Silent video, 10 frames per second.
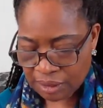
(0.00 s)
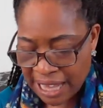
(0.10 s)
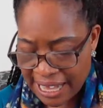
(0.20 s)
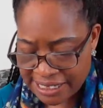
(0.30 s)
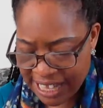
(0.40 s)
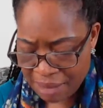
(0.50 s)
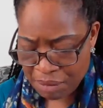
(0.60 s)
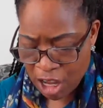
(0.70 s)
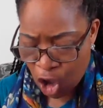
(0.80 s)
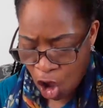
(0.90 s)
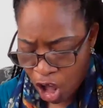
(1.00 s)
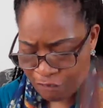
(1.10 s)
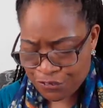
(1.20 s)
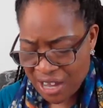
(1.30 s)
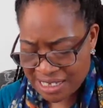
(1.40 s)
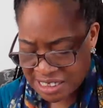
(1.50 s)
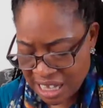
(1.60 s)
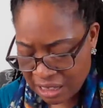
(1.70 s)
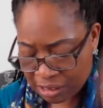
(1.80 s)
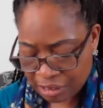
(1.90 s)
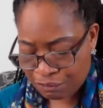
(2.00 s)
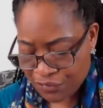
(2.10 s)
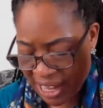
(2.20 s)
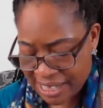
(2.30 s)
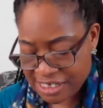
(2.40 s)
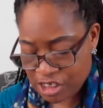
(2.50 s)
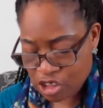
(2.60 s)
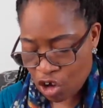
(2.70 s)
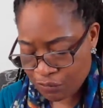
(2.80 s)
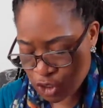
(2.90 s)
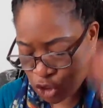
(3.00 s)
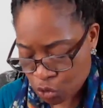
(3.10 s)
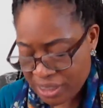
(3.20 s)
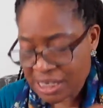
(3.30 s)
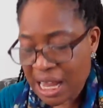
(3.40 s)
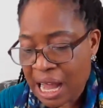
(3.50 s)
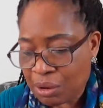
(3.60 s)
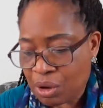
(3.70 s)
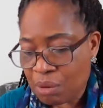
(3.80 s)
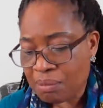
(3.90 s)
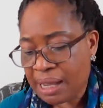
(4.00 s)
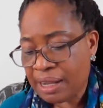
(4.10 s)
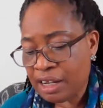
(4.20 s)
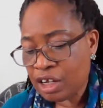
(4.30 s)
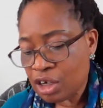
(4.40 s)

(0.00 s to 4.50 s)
That they may offer sacrifices of sweet aroma